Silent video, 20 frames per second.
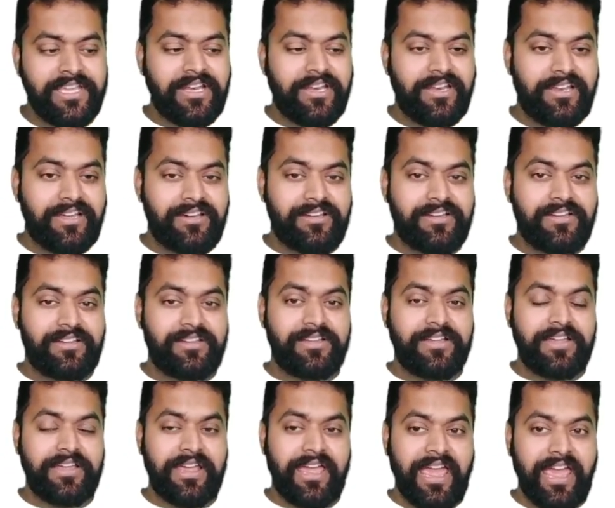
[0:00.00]
Learn
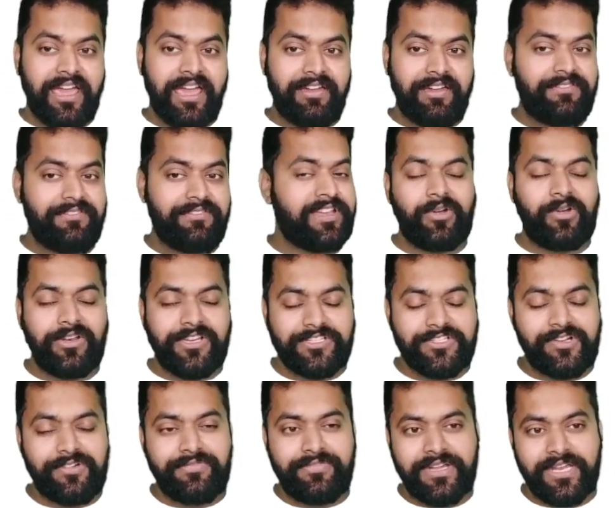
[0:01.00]
having a knowledge
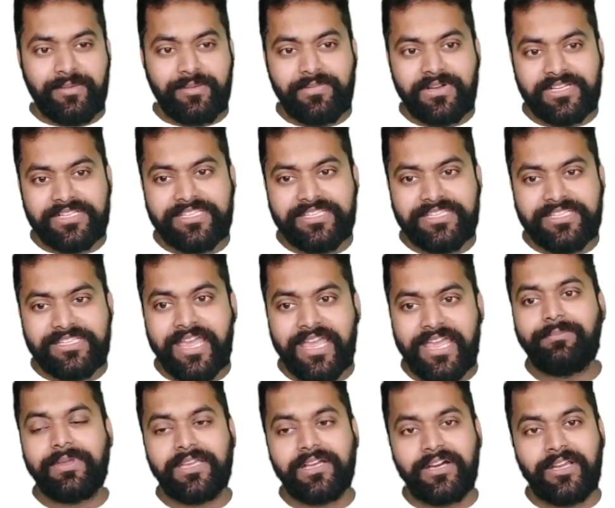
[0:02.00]
of tmux
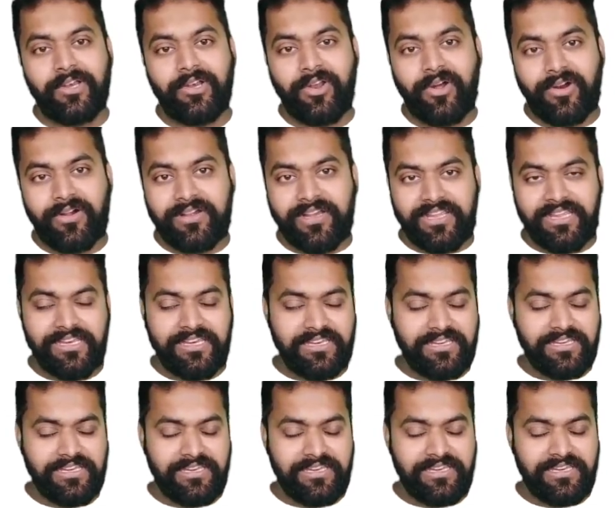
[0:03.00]
helped me a lot in
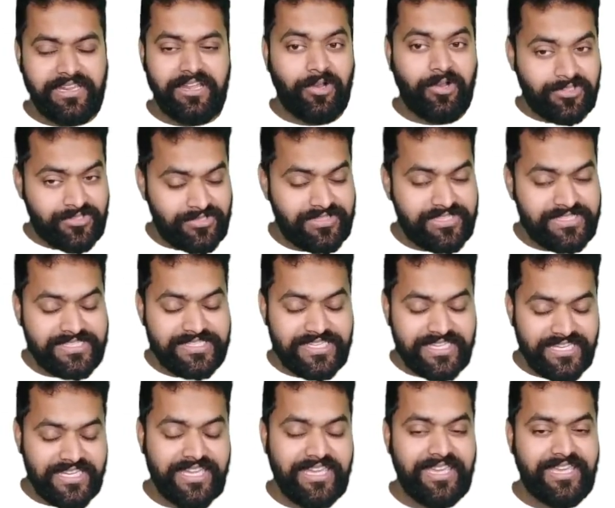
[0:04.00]
also the
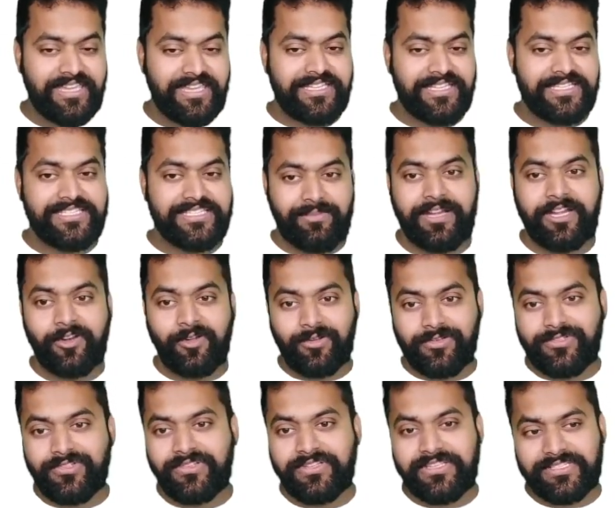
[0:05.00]
CKA exam and
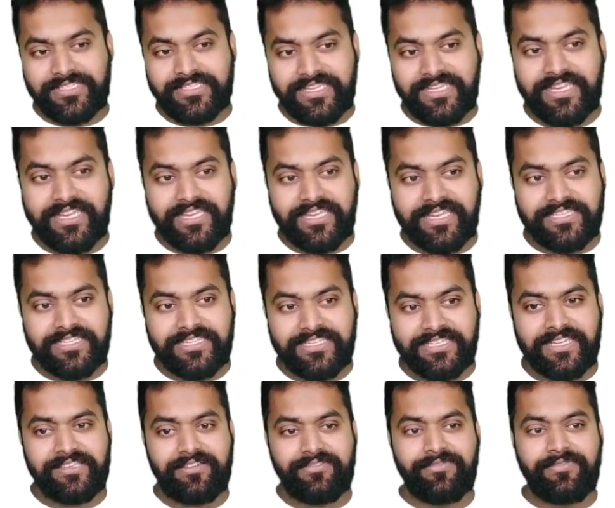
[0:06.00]
also the CKS
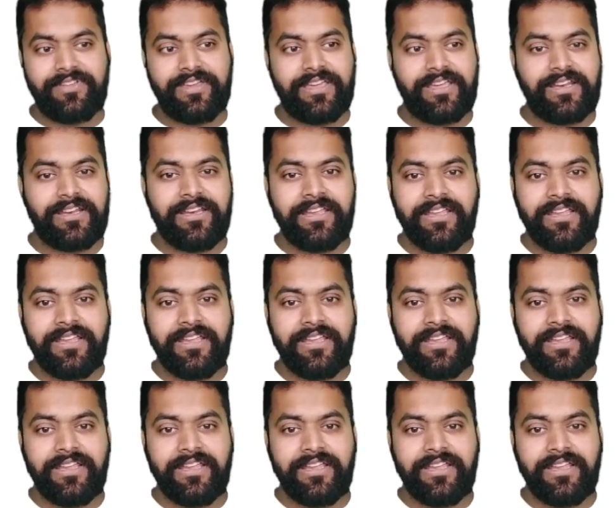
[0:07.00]
exam where